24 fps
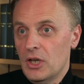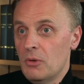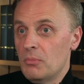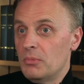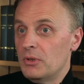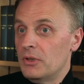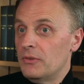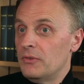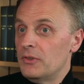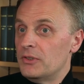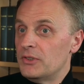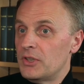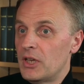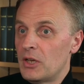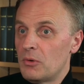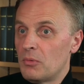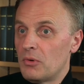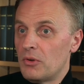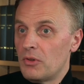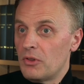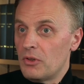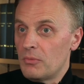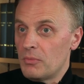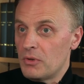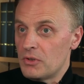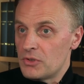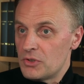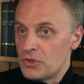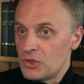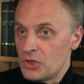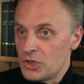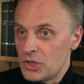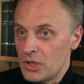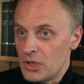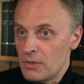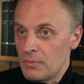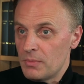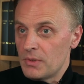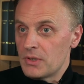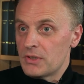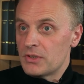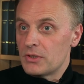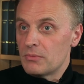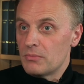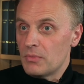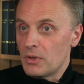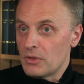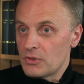but if you take one of the most cheap,
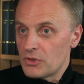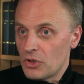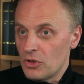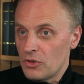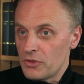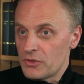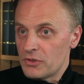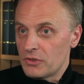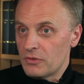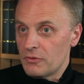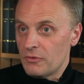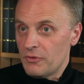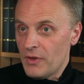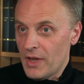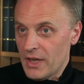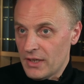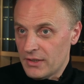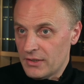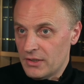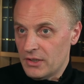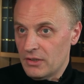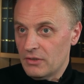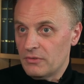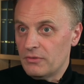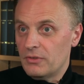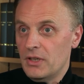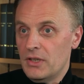most cost-effective